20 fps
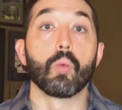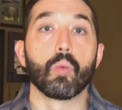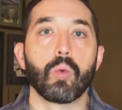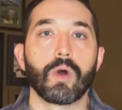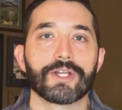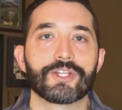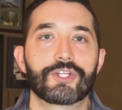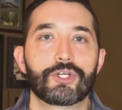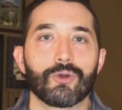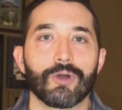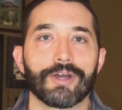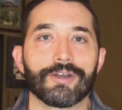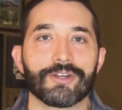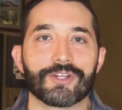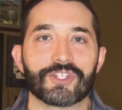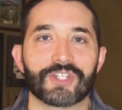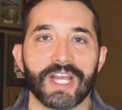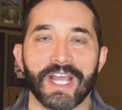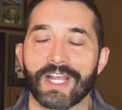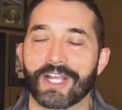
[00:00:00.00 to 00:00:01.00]
Once you
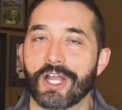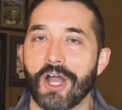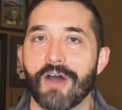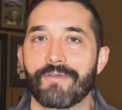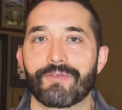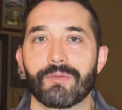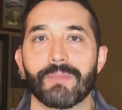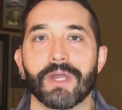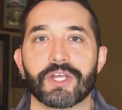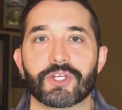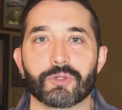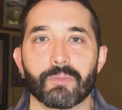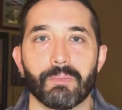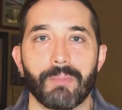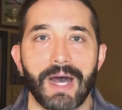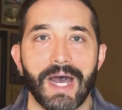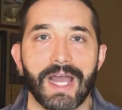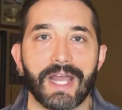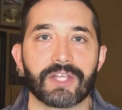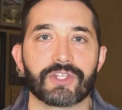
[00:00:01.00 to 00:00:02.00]
understand confirmation
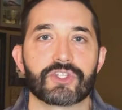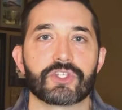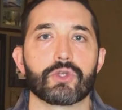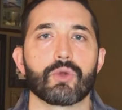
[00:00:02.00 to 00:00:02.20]
bias,